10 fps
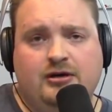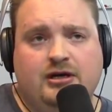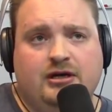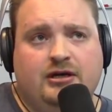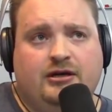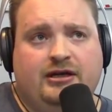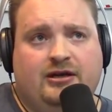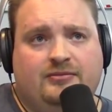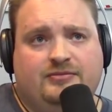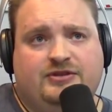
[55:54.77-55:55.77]
it's lack
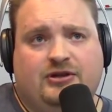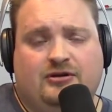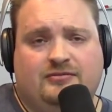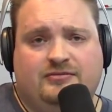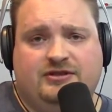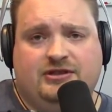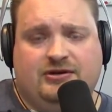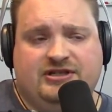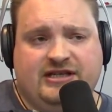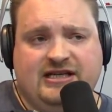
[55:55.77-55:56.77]
of salt and lack of
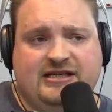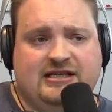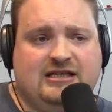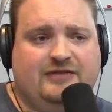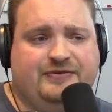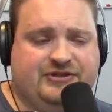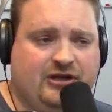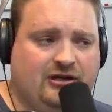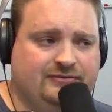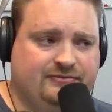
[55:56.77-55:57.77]
acid.
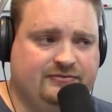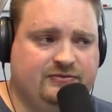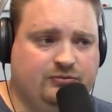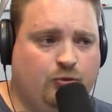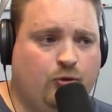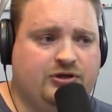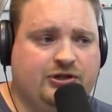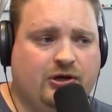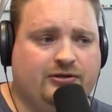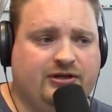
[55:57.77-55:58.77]
So,
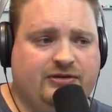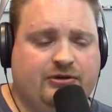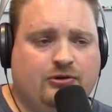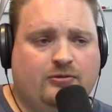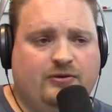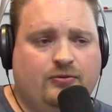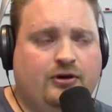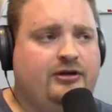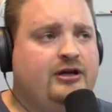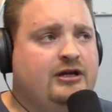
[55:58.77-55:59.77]

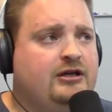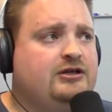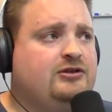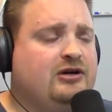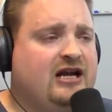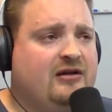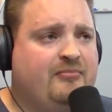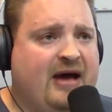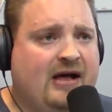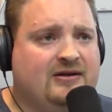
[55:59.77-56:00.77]
start seasoning
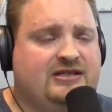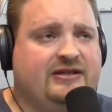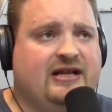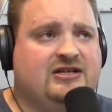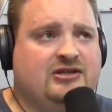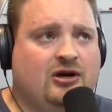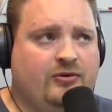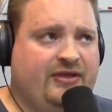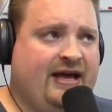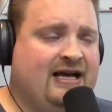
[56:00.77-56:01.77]
stuff with salt
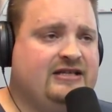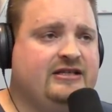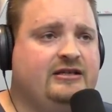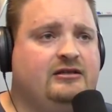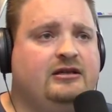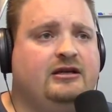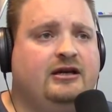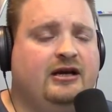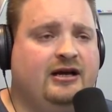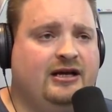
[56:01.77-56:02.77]
more so than you would
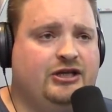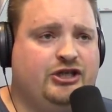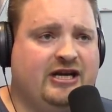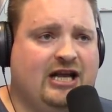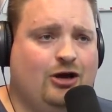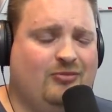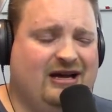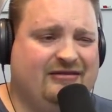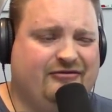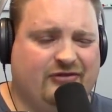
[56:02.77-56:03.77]
normally would.
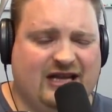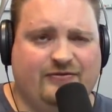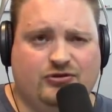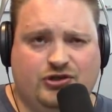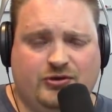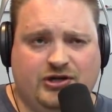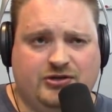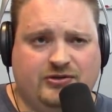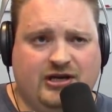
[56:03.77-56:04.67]
Start kind of balancing that